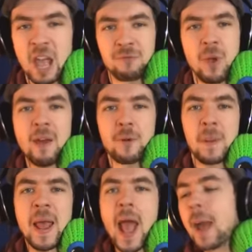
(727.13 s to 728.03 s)
If you
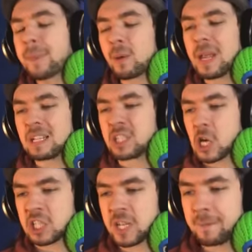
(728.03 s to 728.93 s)
ever play Happy Wheels,
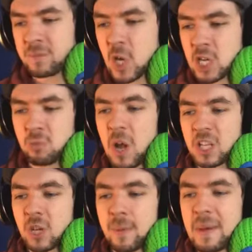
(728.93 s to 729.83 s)
Justin, just
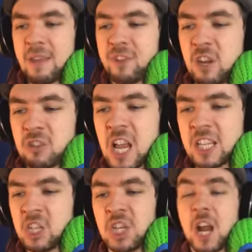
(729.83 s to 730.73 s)
watch some of my videos.
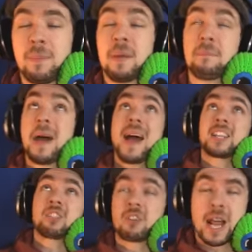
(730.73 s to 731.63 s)
I'll teach you how to be a
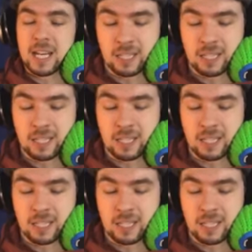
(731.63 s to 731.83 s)
master at